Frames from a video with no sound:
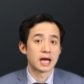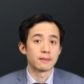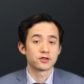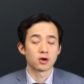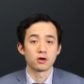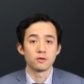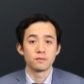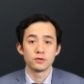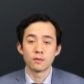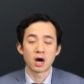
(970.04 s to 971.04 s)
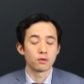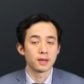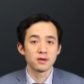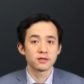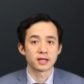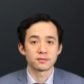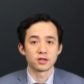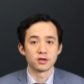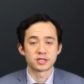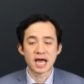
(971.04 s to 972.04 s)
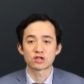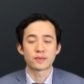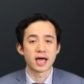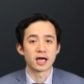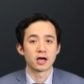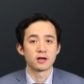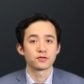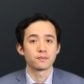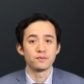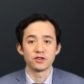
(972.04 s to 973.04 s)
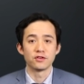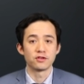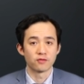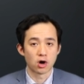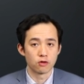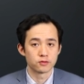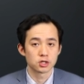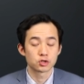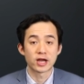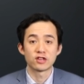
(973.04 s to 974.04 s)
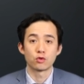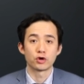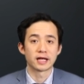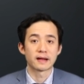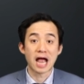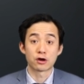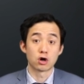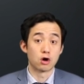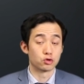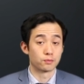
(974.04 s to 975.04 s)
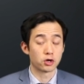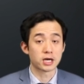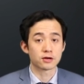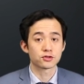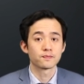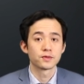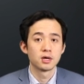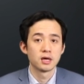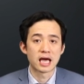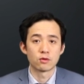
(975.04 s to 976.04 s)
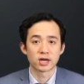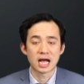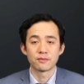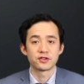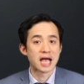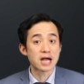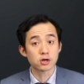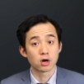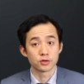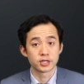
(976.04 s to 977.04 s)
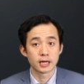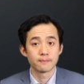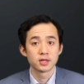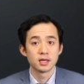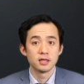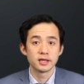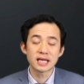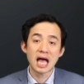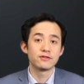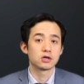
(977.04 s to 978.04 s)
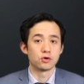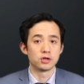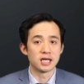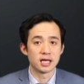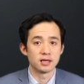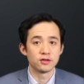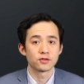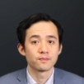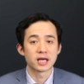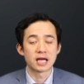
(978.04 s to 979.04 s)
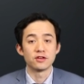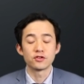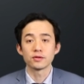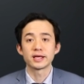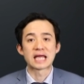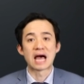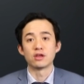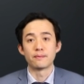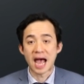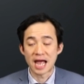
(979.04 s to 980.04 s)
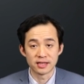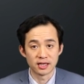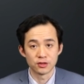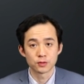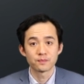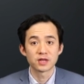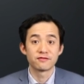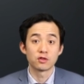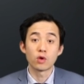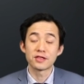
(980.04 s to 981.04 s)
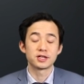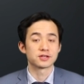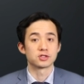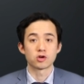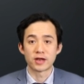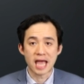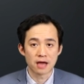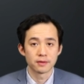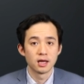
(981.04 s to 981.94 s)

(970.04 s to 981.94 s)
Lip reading: So you might remember that the taxpayer's business involved transporting agricultural products. And when it comes to agriculture, you're going to have your good years and you're certainly going to have your bad years if the weather doesn't turn out